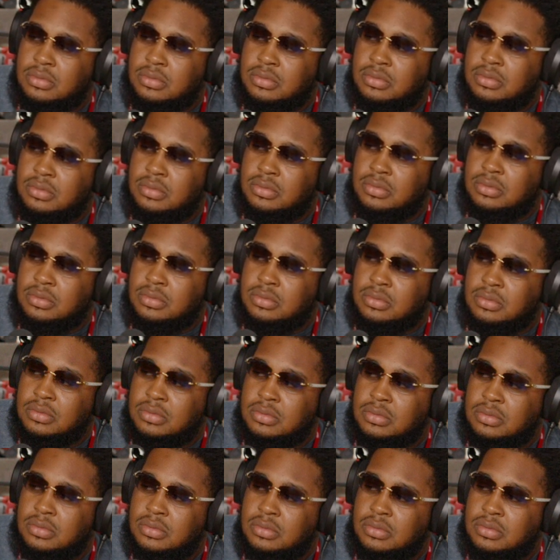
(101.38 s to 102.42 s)

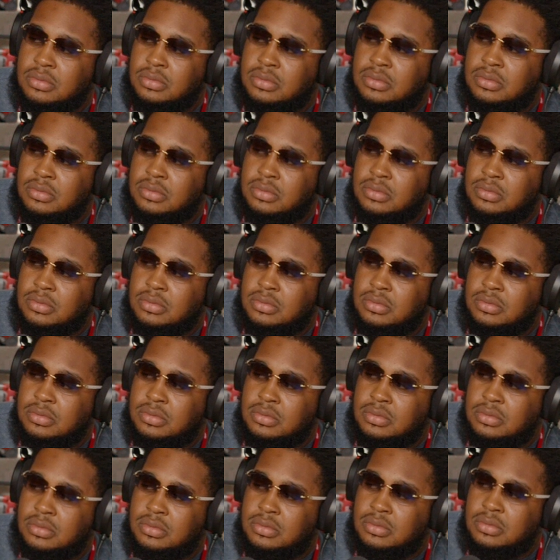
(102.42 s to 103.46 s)

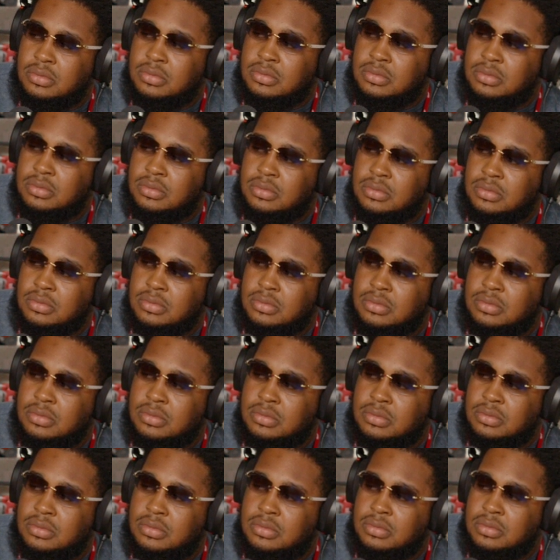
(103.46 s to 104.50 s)

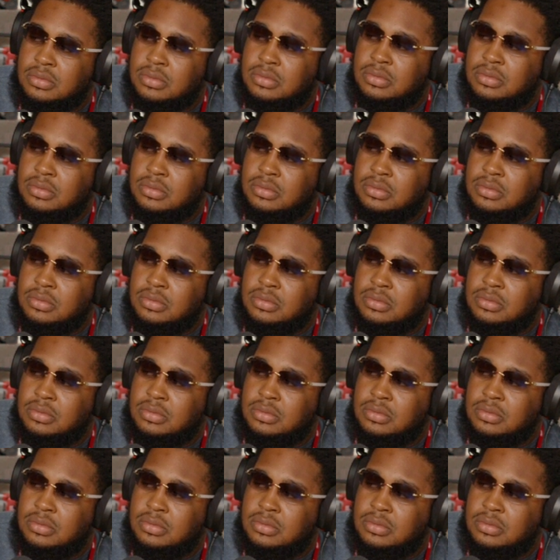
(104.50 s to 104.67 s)
The person shown says nothing.